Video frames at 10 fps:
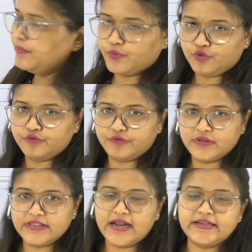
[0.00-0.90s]
proof.
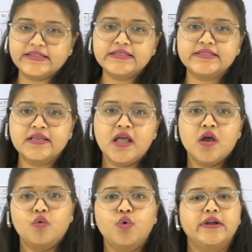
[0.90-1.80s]
That is
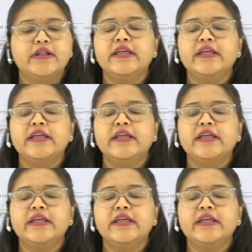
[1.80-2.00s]
what